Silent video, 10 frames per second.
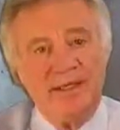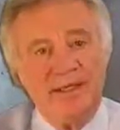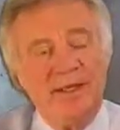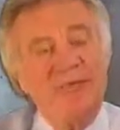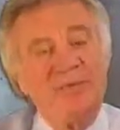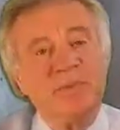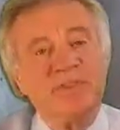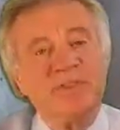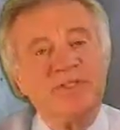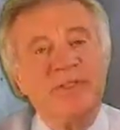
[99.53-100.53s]
And that's
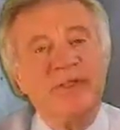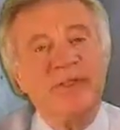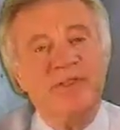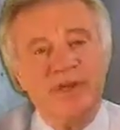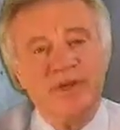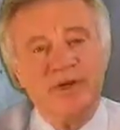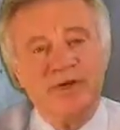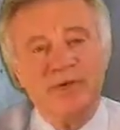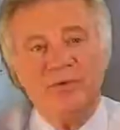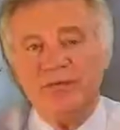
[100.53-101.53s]
because they
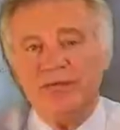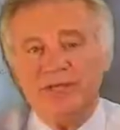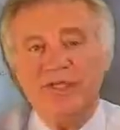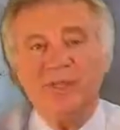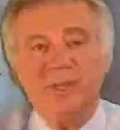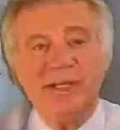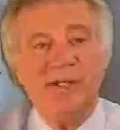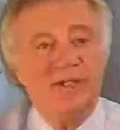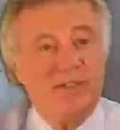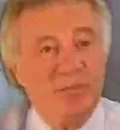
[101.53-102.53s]
know that this
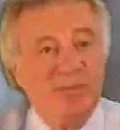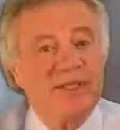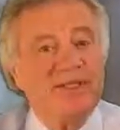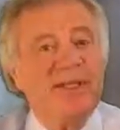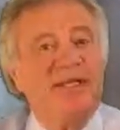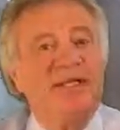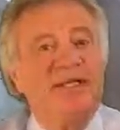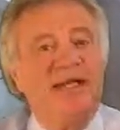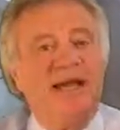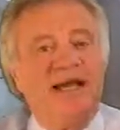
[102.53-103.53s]
brings stability
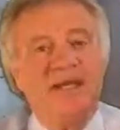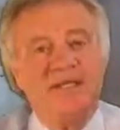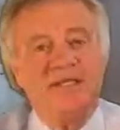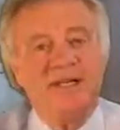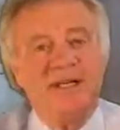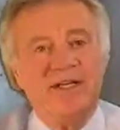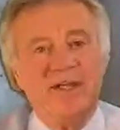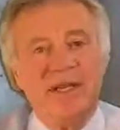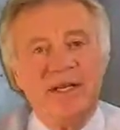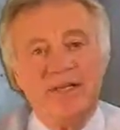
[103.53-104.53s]
and is seen as
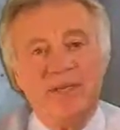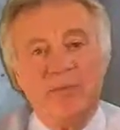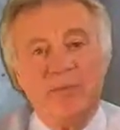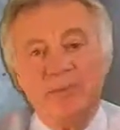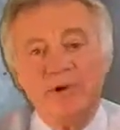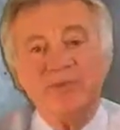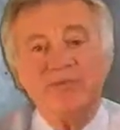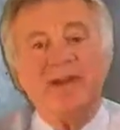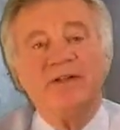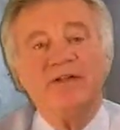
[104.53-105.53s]
being most
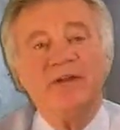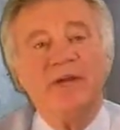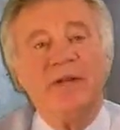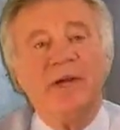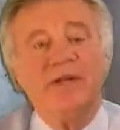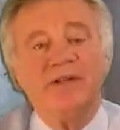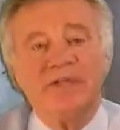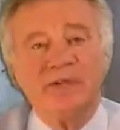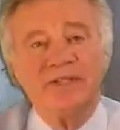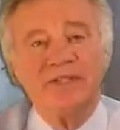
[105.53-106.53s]
valued by the
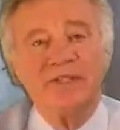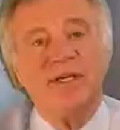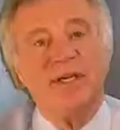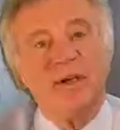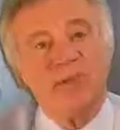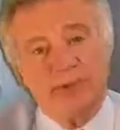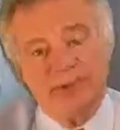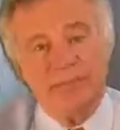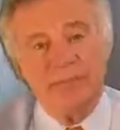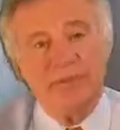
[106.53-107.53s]
greatest, by
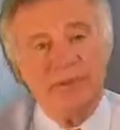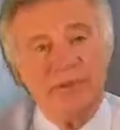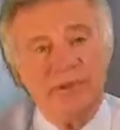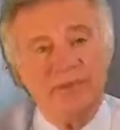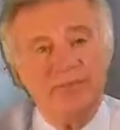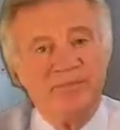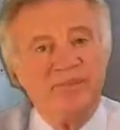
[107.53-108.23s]
their people.